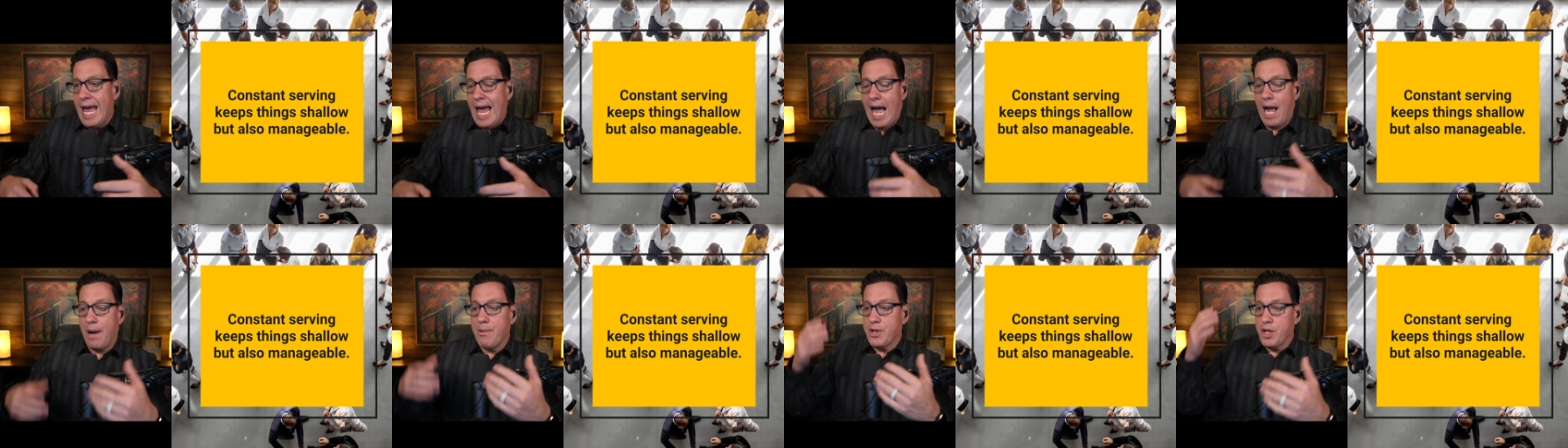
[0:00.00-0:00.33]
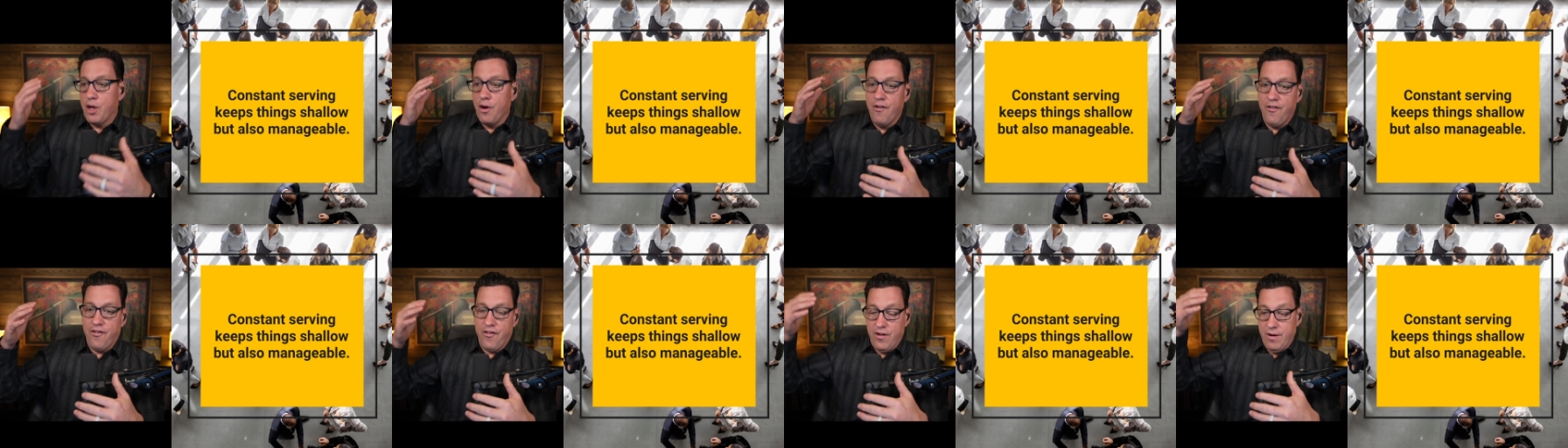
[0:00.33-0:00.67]
I would
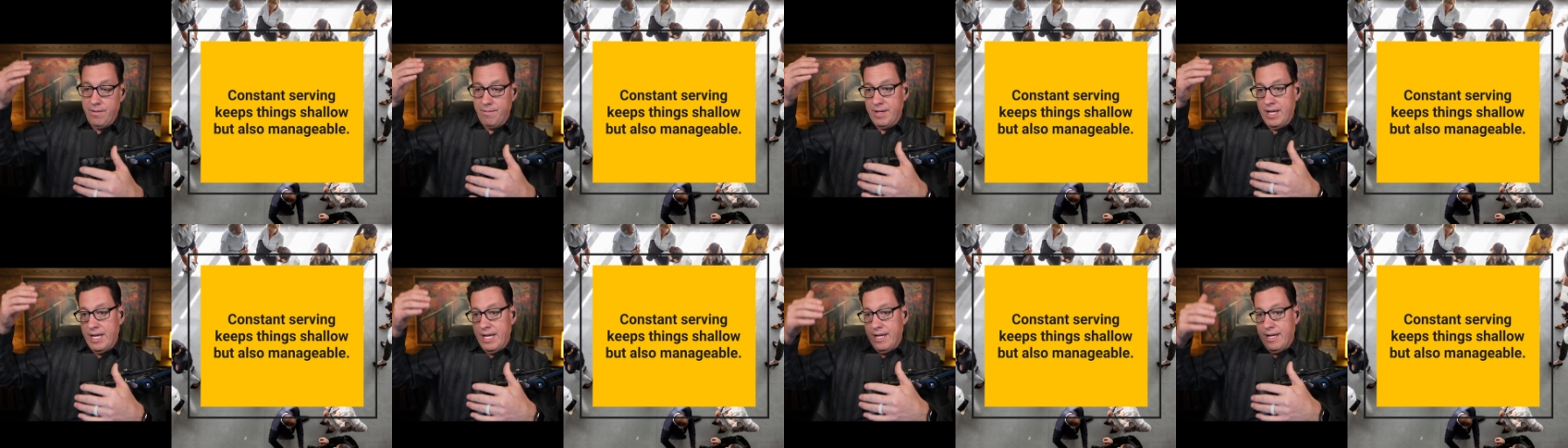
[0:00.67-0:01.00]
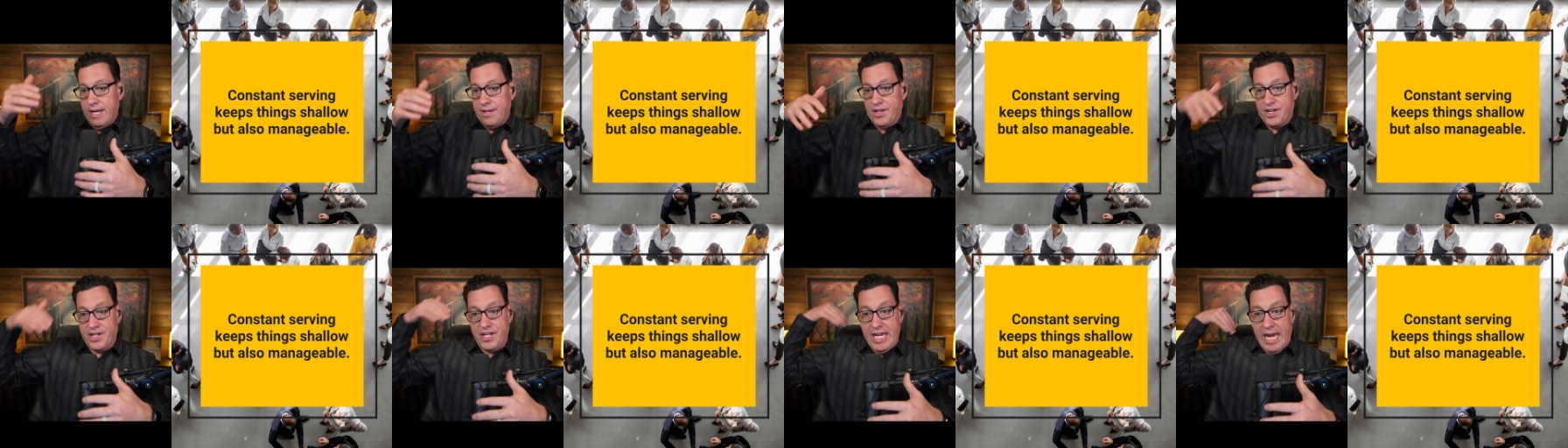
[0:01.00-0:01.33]
go from
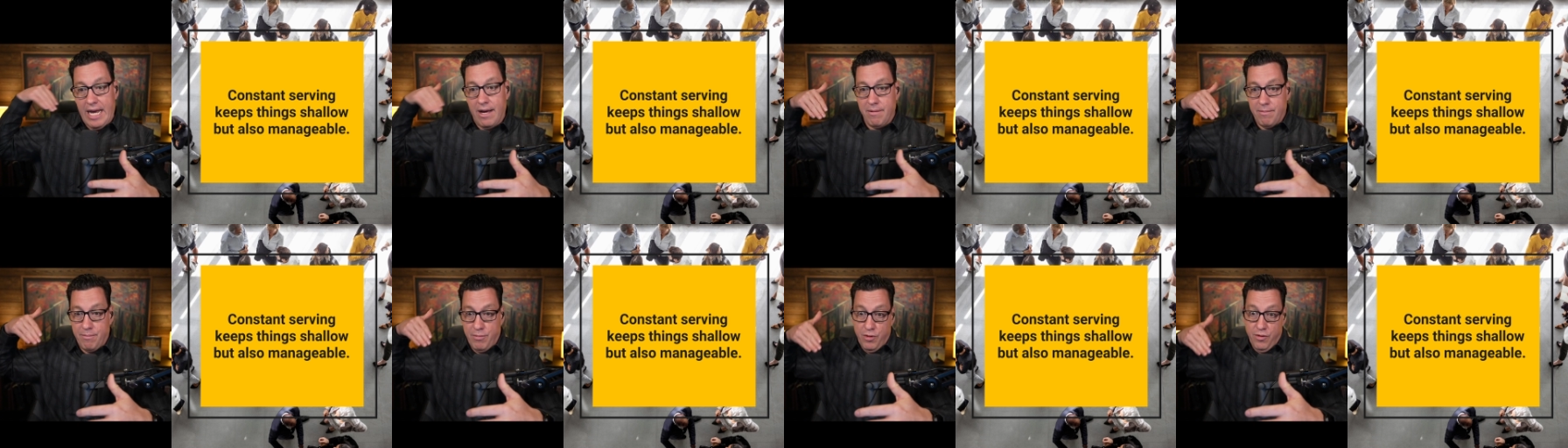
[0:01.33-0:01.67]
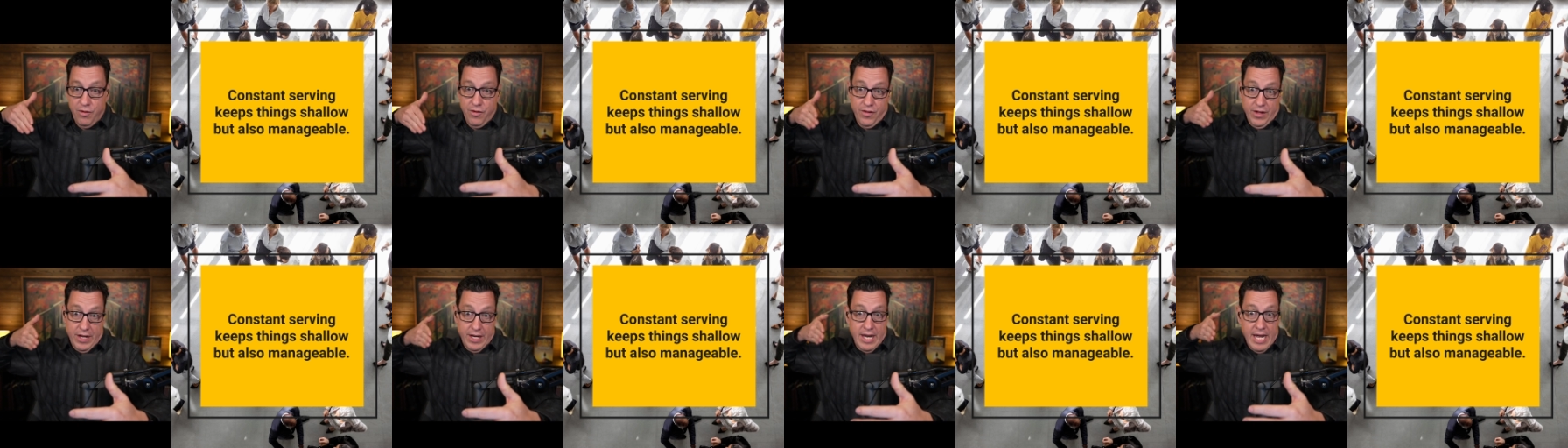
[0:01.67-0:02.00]
the sound
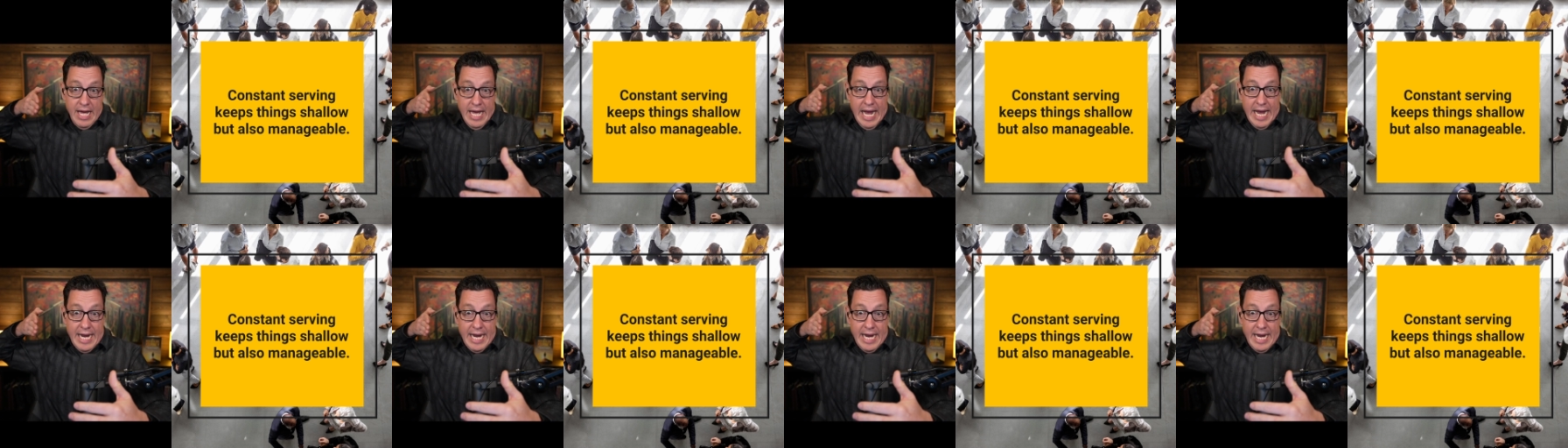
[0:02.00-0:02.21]
booth and